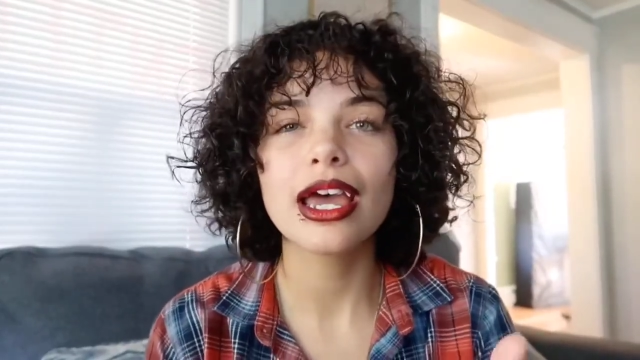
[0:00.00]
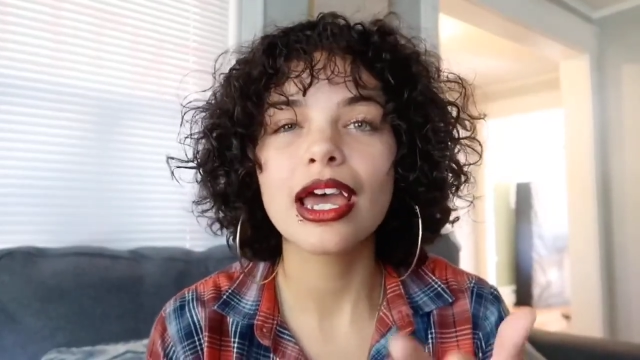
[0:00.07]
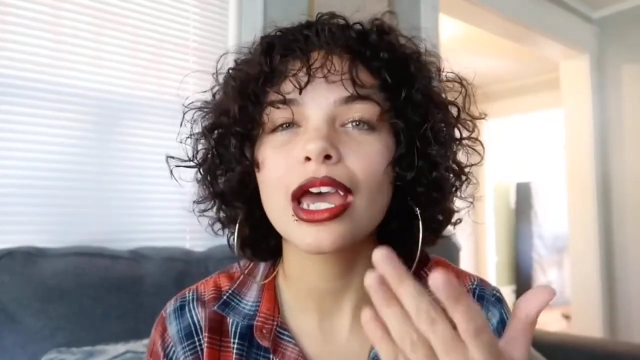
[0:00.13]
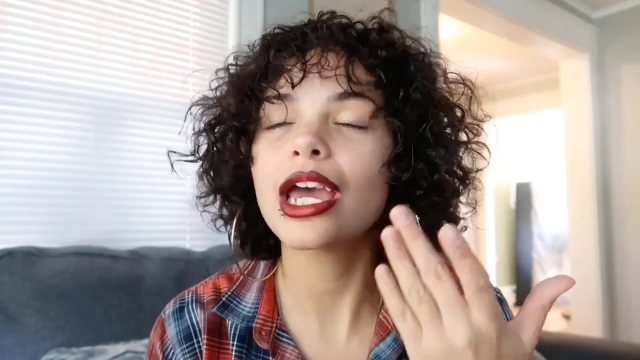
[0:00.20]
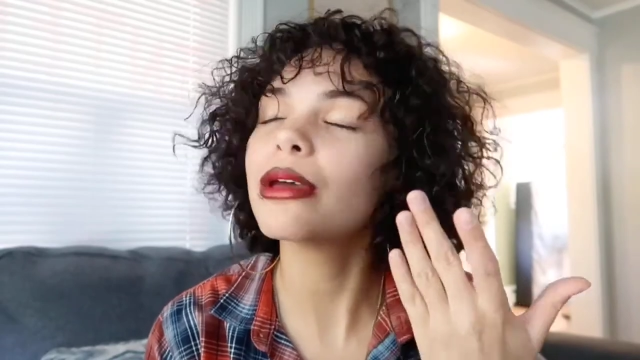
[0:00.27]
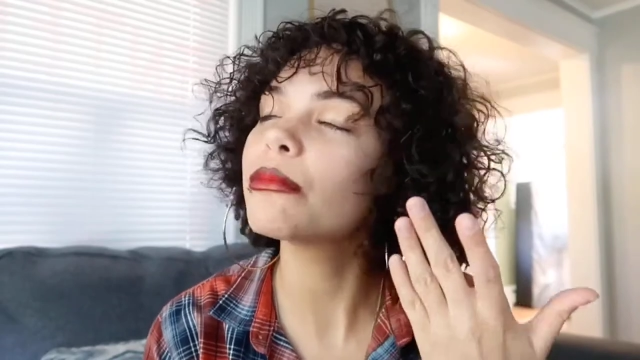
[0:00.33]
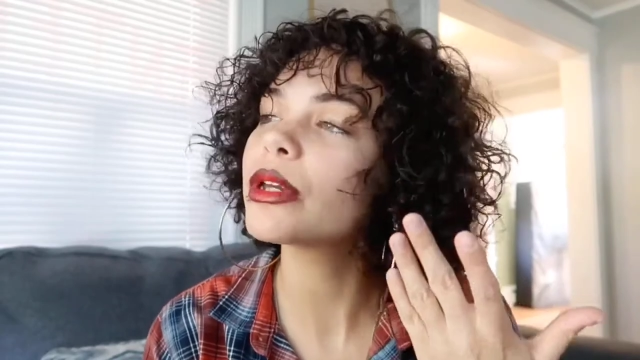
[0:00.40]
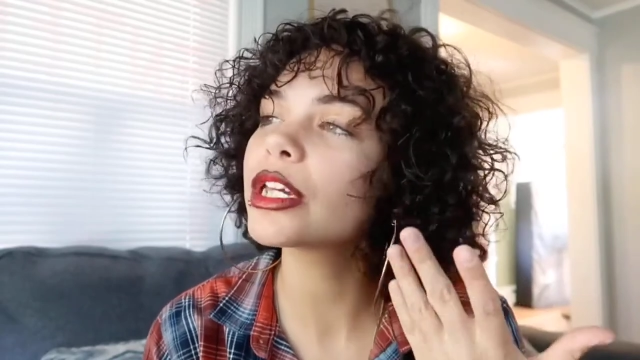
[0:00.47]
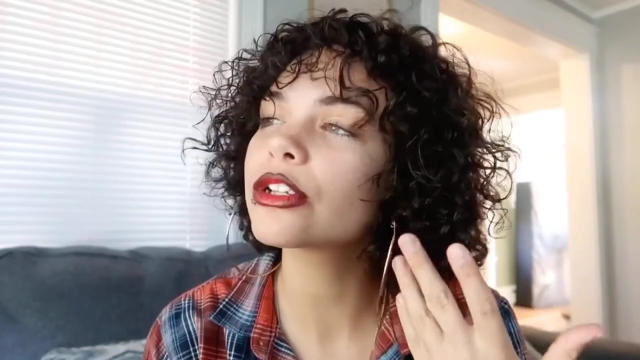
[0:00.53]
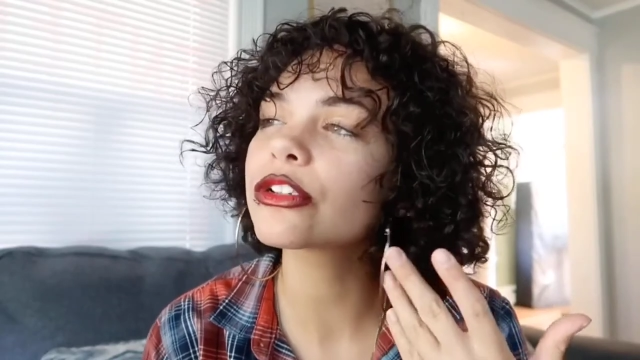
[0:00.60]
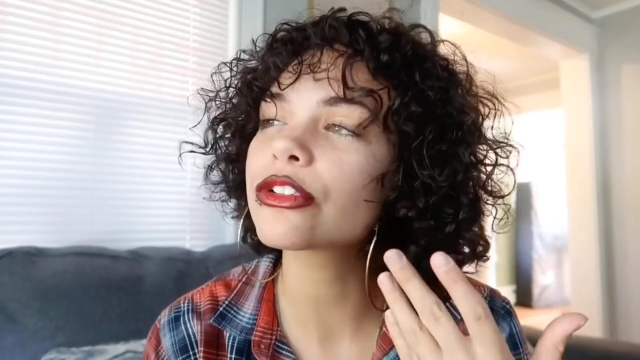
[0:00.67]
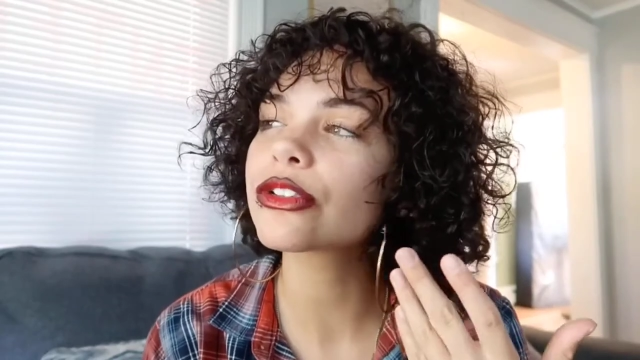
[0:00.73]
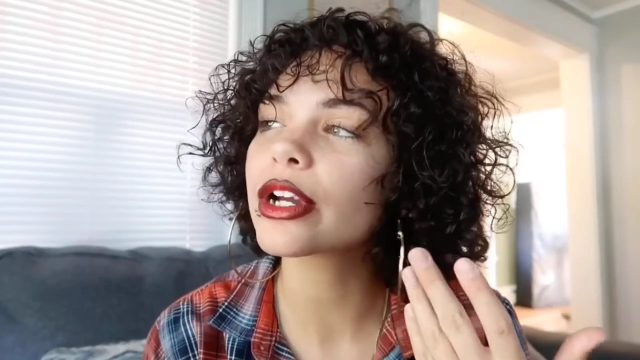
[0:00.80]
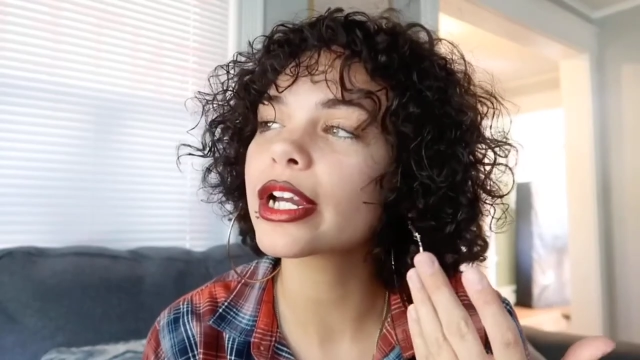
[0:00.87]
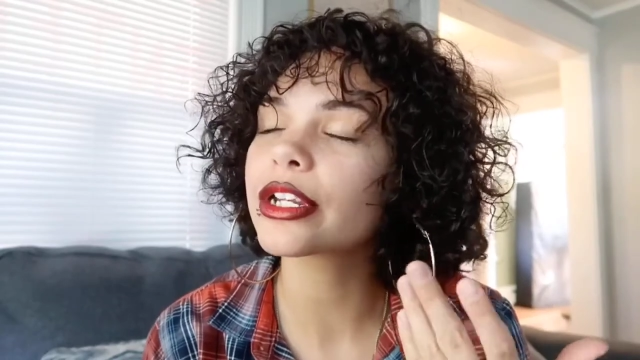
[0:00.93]
and me
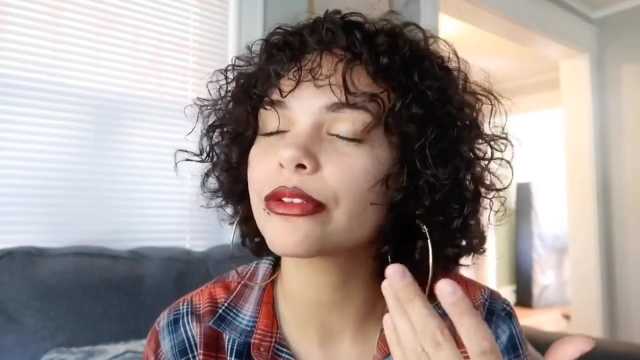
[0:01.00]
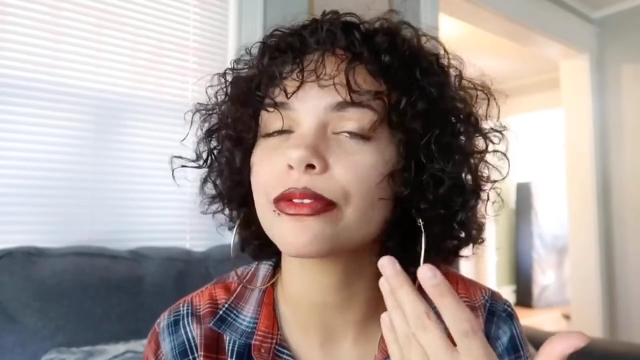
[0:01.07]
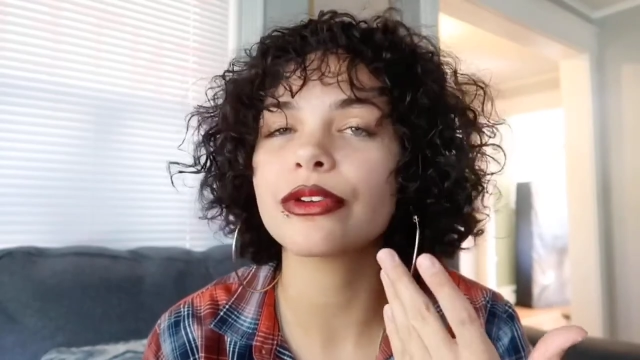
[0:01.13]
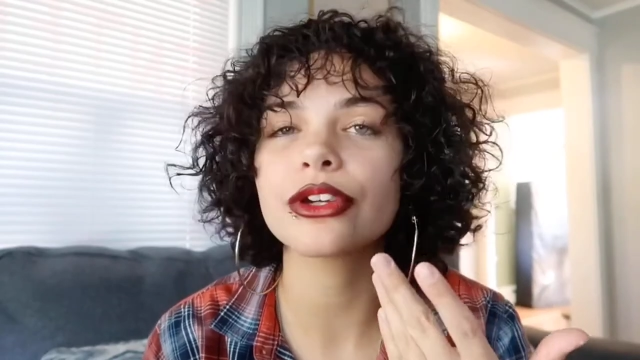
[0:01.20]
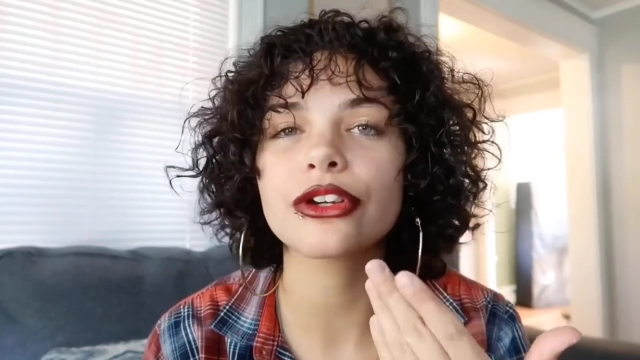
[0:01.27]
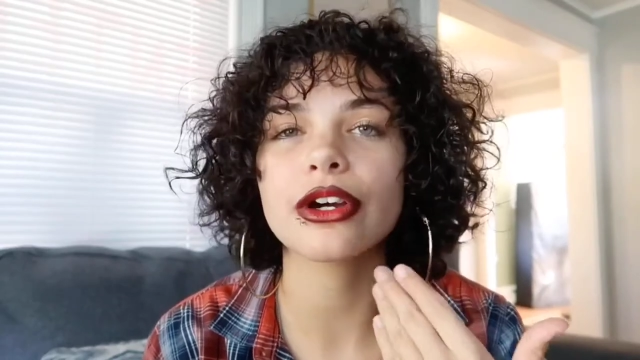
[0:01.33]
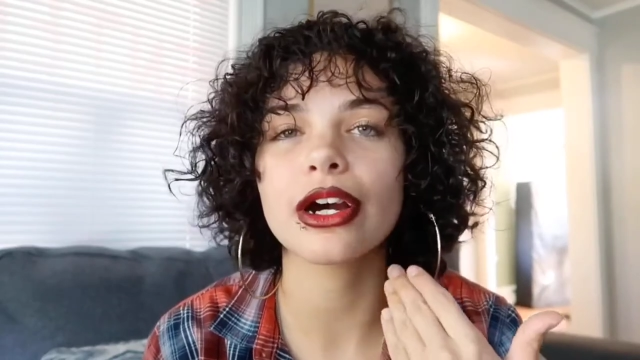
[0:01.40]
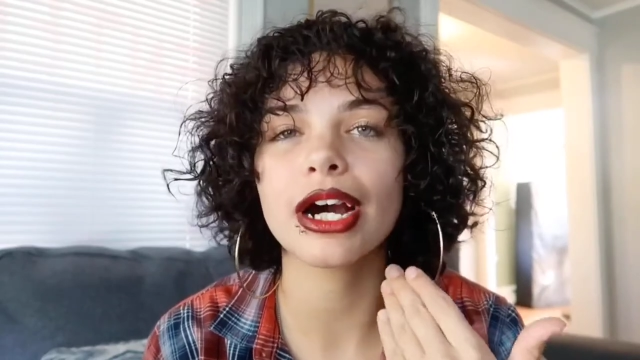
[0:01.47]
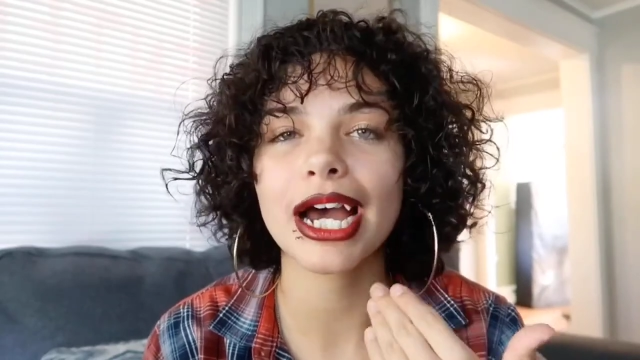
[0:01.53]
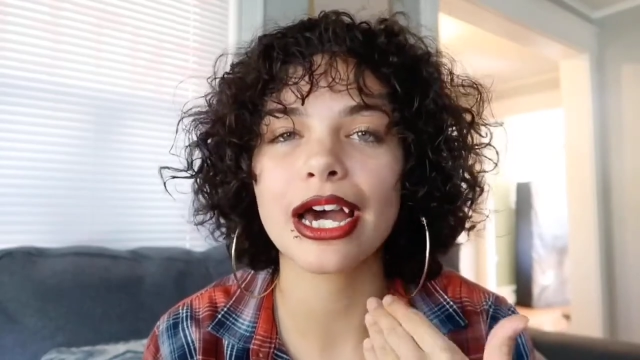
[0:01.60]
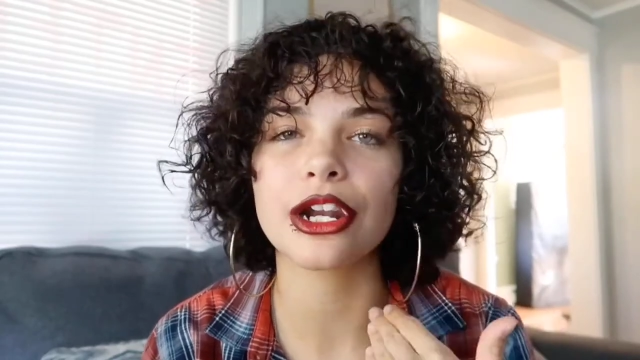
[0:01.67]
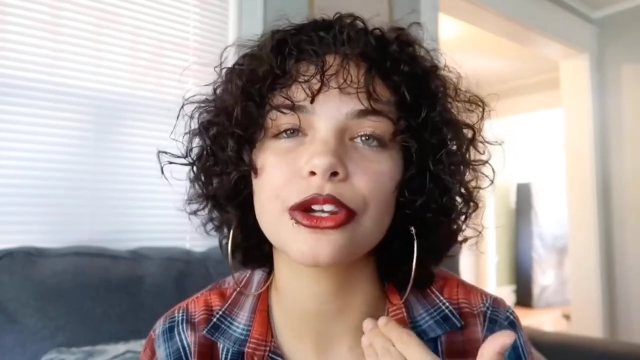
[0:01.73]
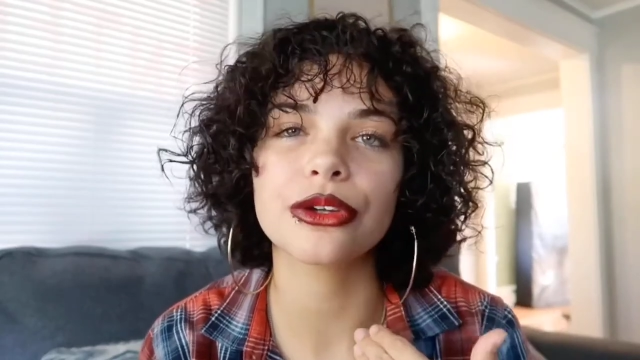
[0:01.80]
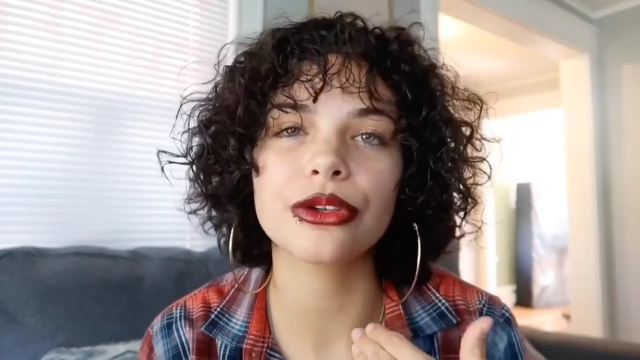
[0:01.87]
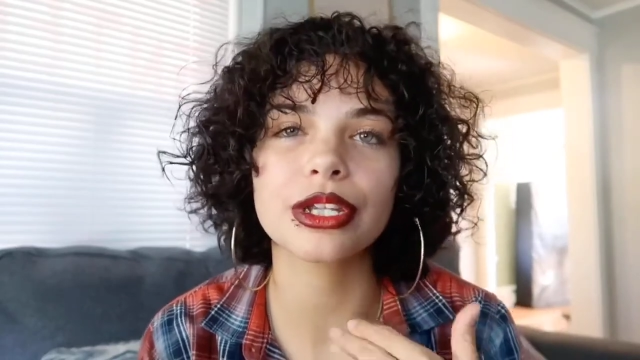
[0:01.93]
just trying to figure out how
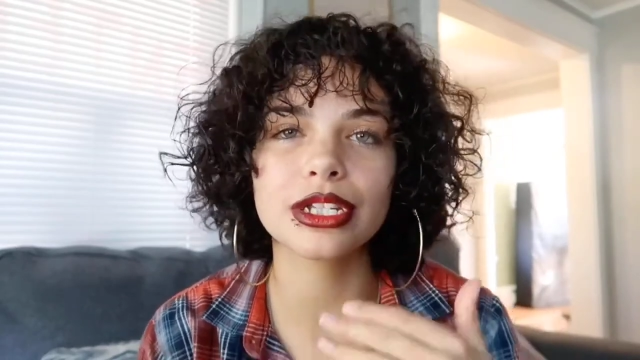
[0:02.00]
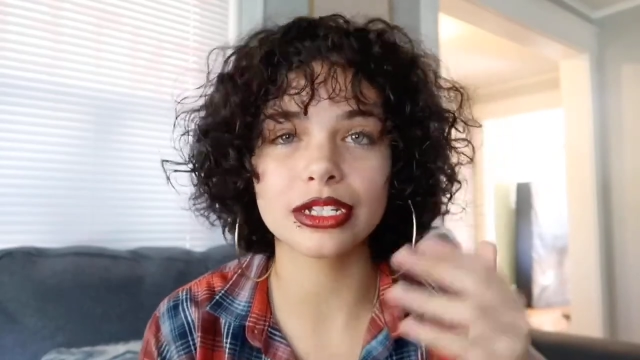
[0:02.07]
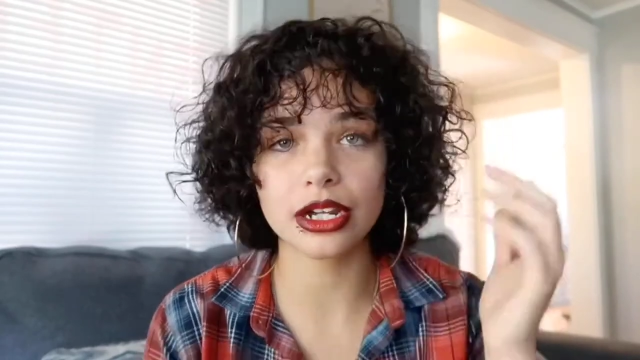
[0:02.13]
to do this.